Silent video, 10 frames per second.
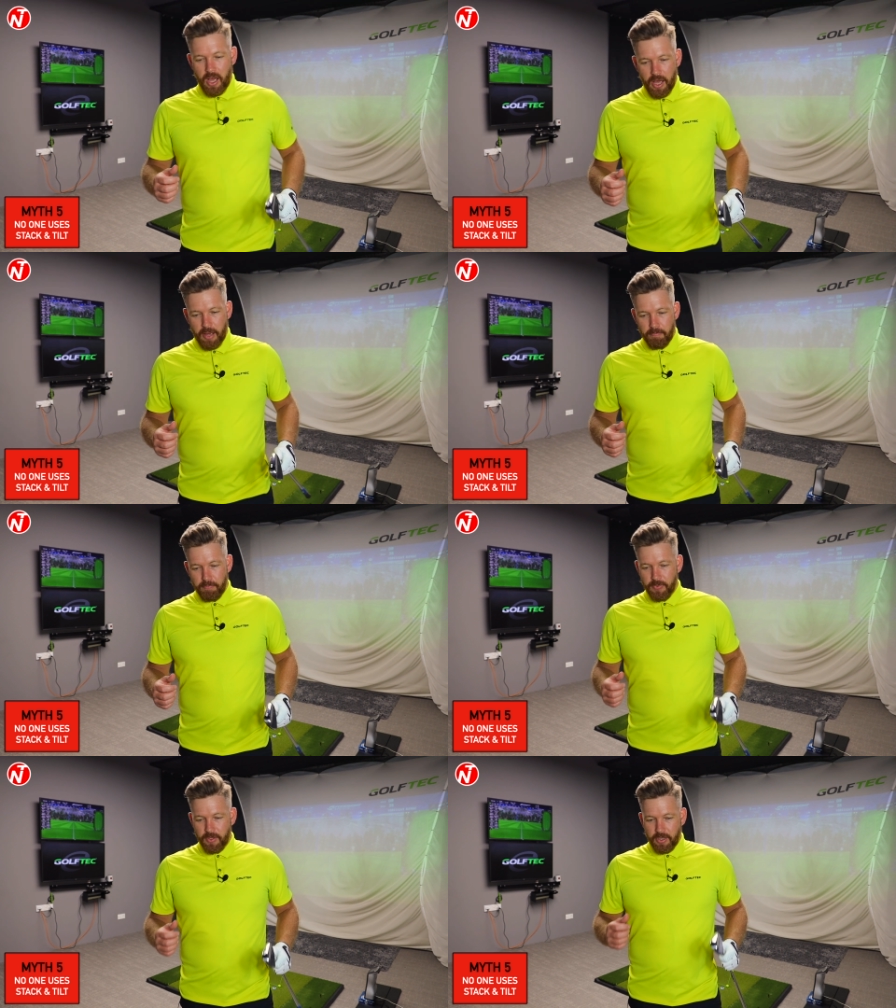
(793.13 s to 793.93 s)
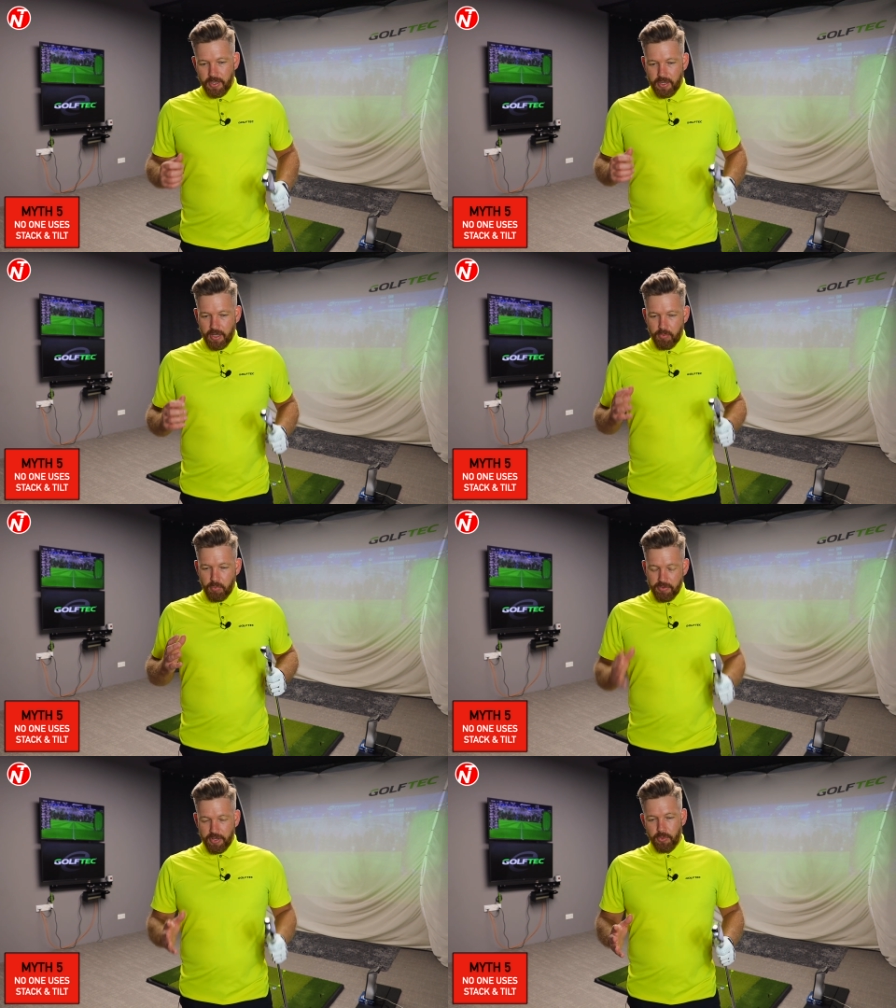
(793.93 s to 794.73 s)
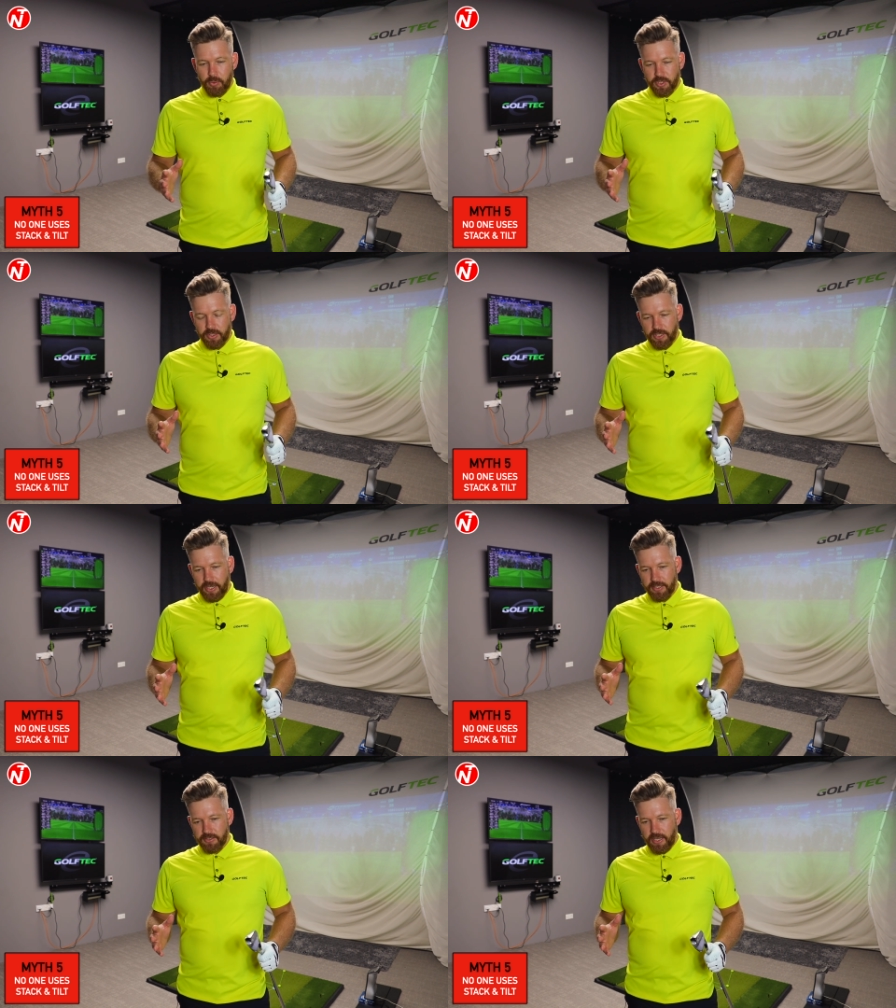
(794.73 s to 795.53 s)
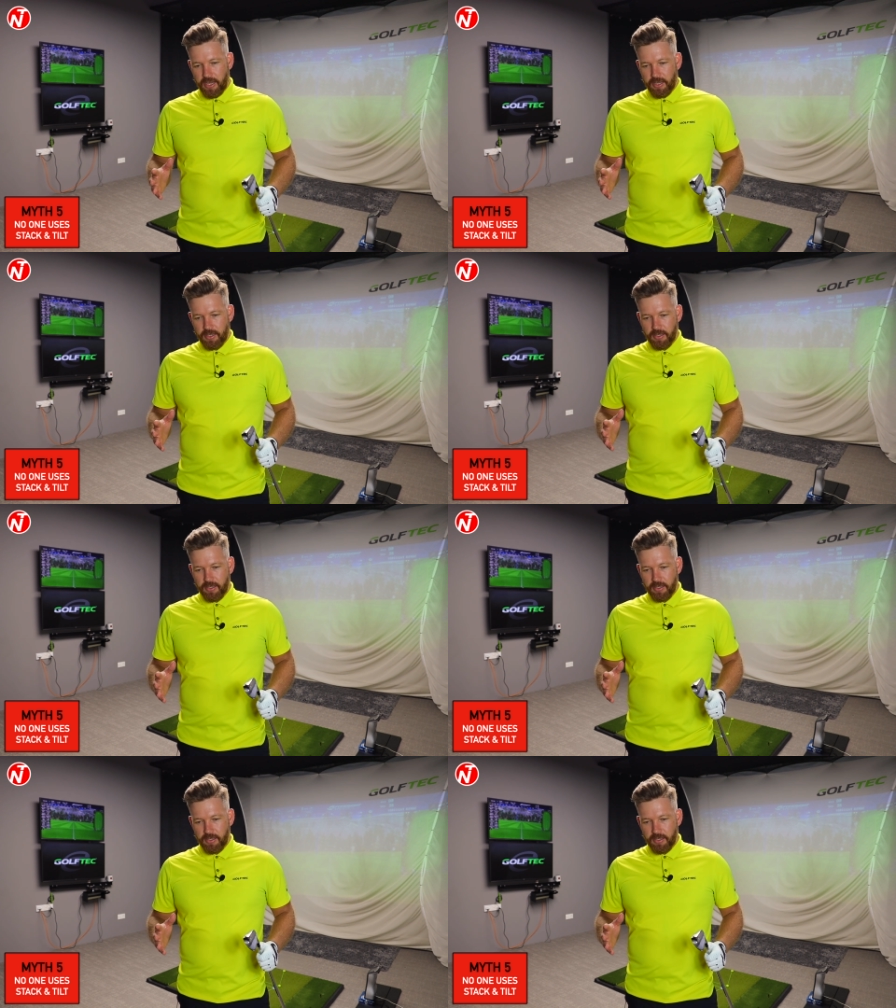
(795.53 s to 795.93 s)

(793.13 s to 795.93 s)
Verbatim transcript: Um, one thing I would also say is that